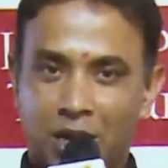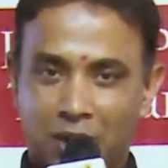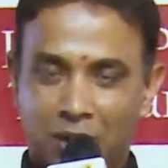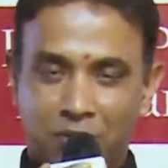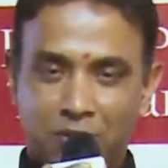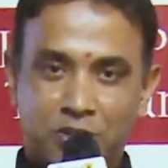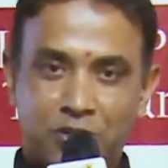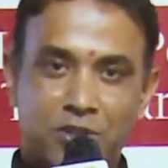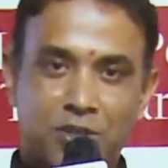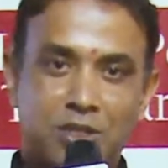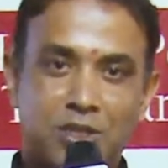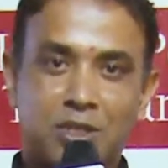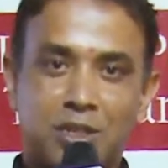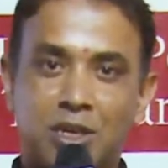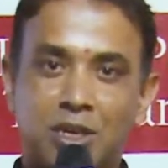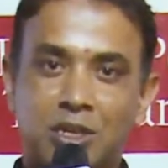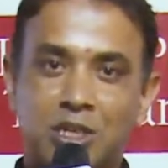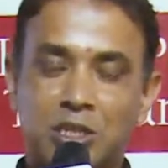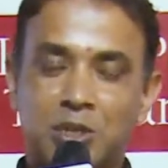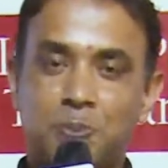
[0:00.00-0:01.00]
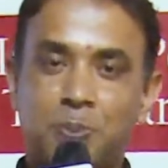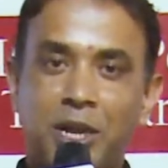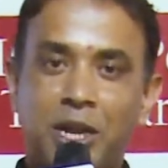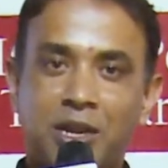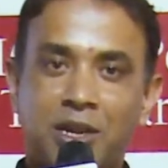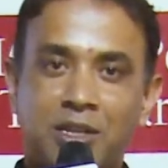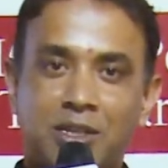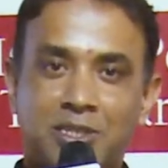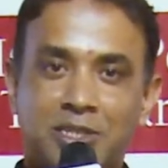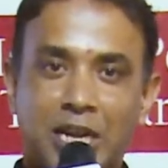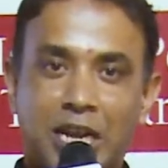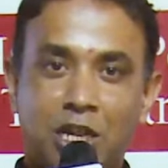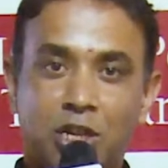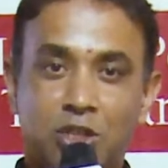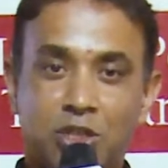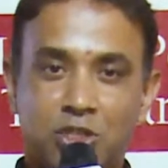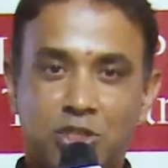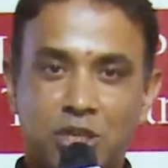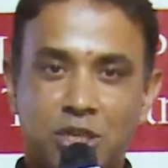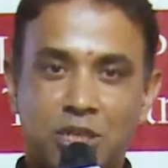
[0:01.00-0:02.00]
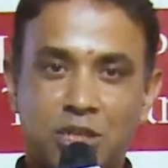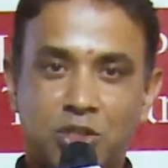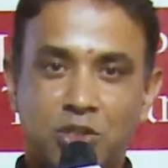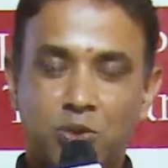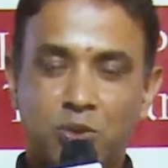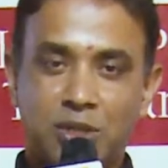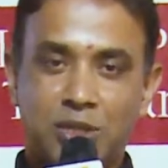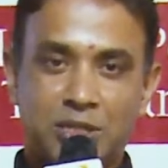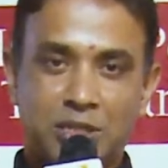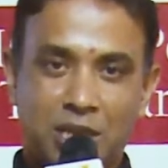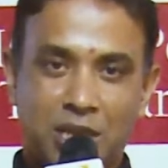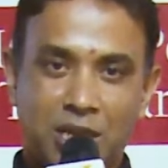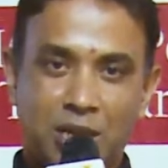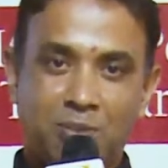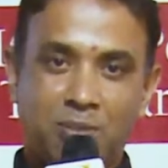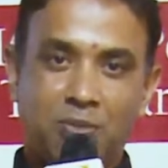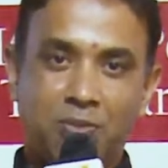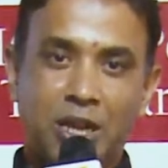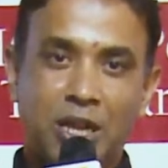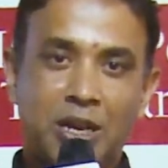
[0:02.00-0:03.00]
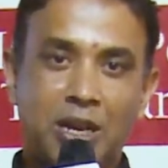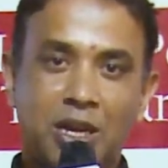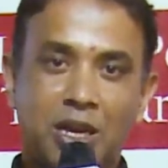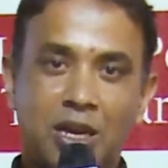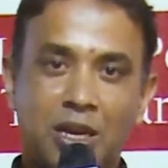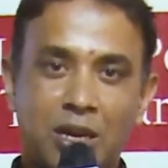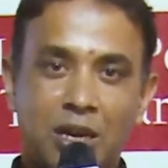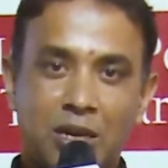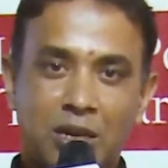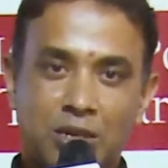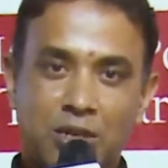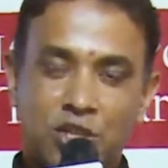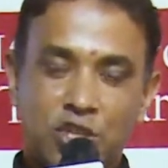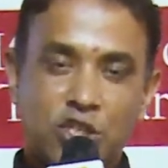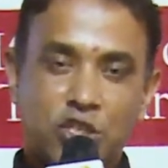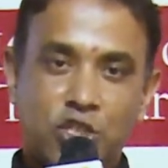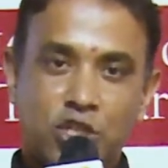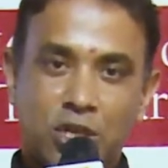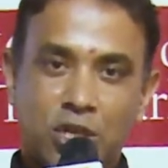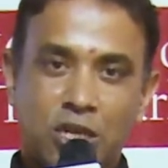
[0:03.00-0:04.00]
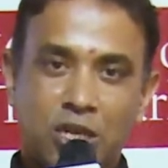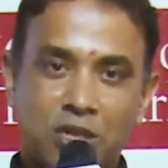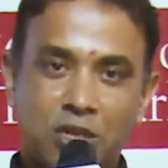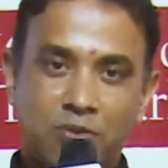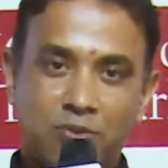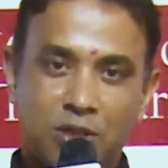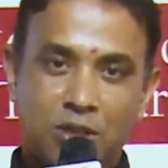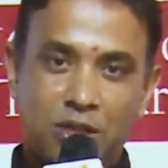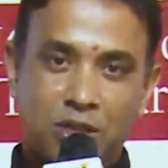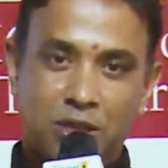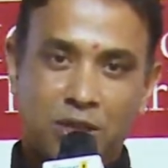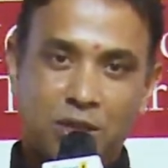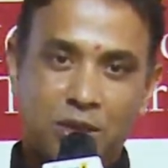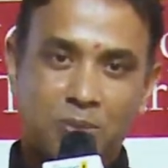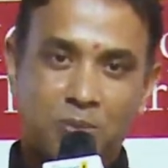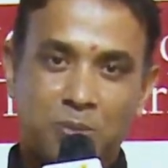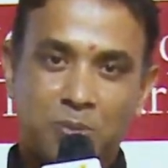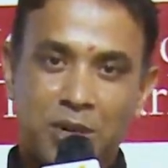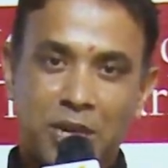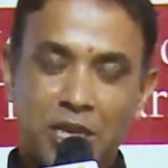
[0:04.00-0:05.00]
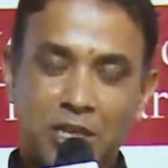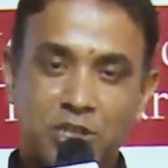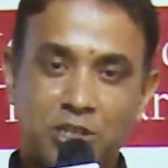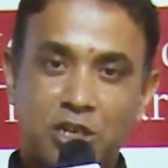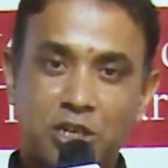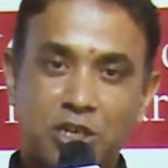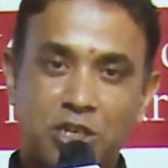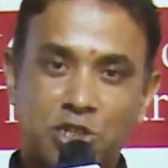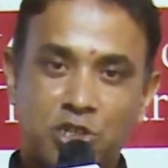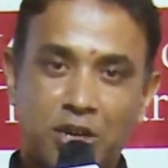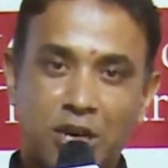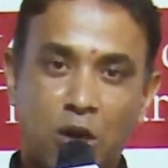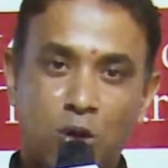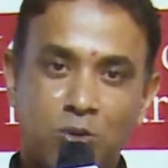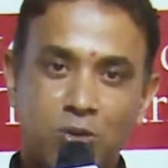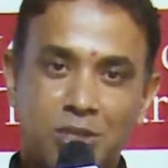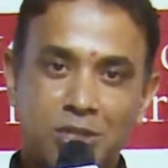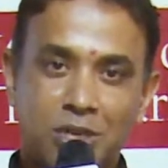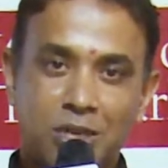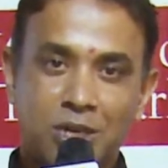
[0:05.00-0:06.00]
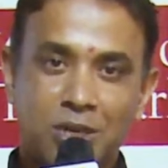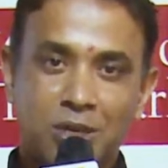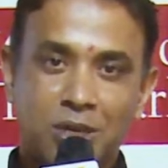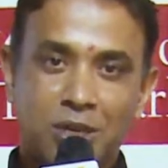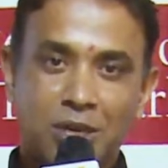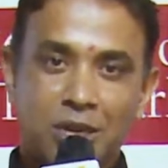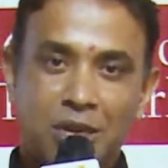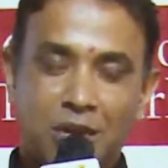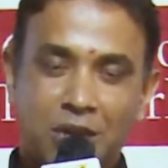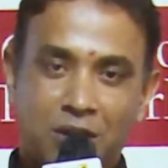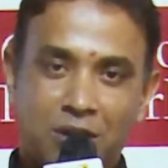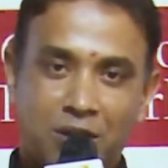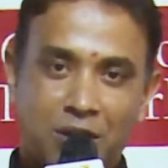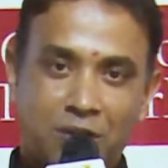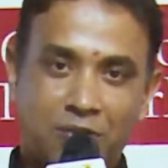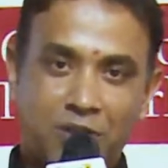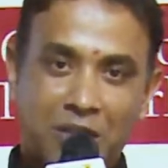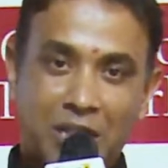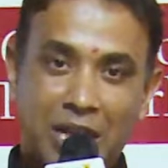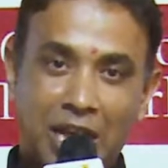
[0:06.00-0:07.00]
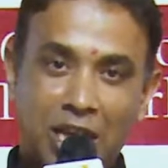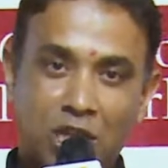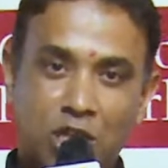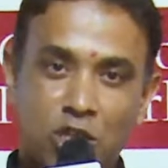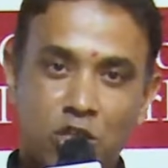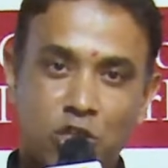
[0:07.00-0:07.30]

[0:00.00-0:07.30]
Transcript: which is displayed inside the church, you will see him wearing a t-shirt with a nice little trouser, with Nike